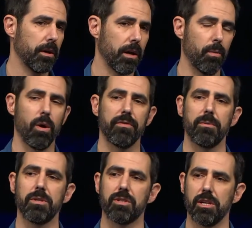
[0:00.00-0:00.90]
And one of
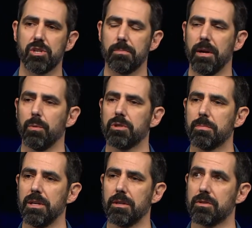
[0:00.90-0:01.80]
them is Ishmael, which
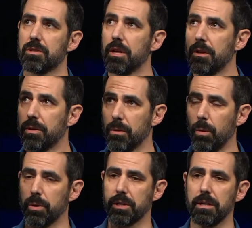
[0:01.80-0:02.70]
means the
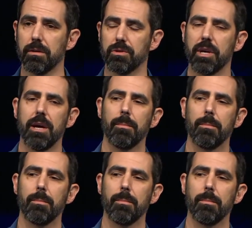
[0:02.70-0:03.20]
Lord hears,